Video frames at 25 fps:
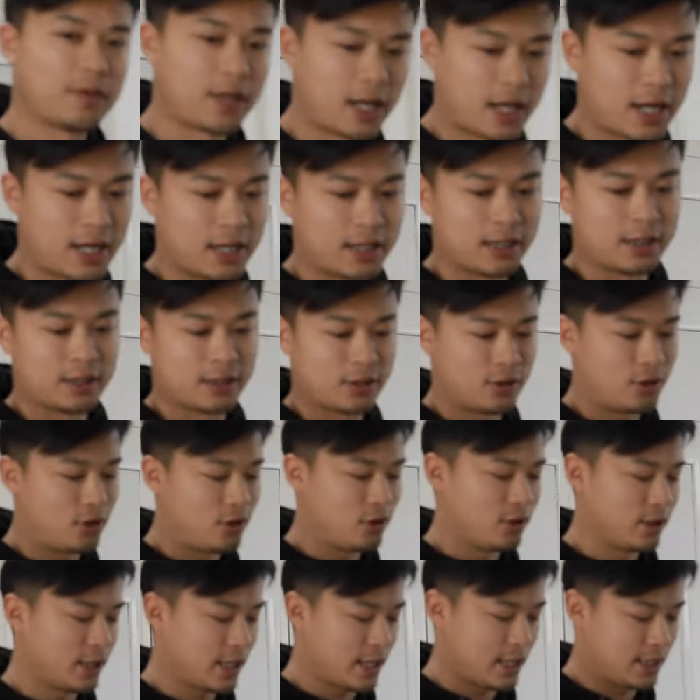and
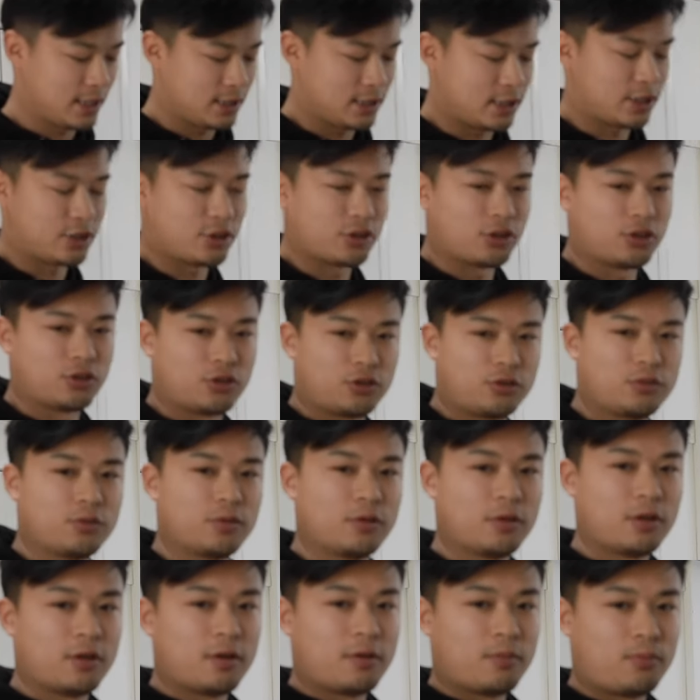all it is just
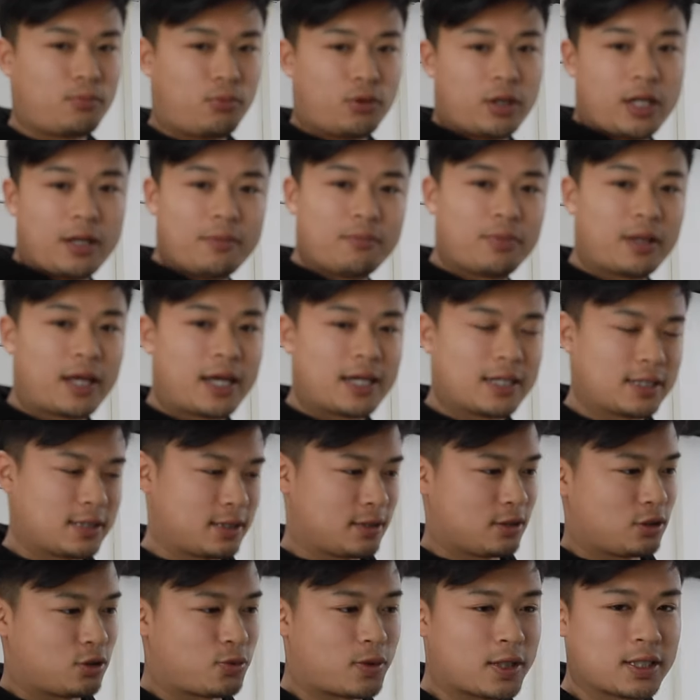put it in
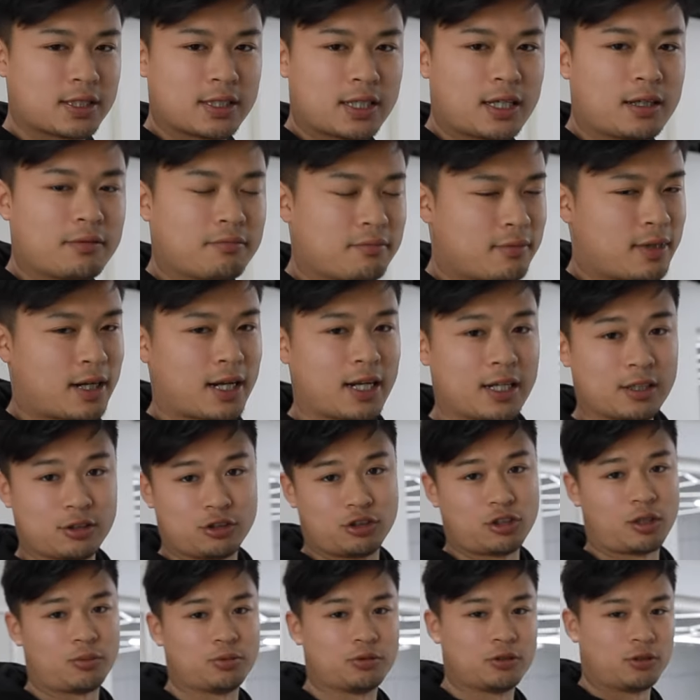place, twist it, and
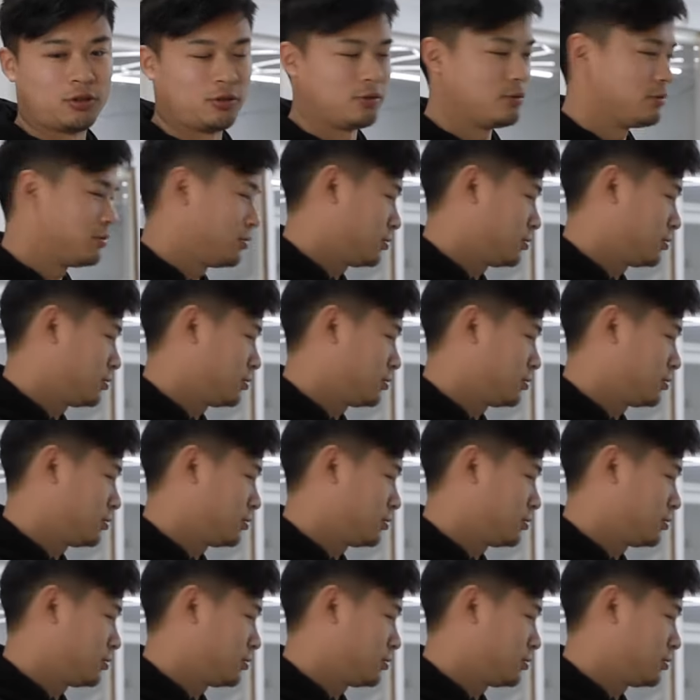job's done.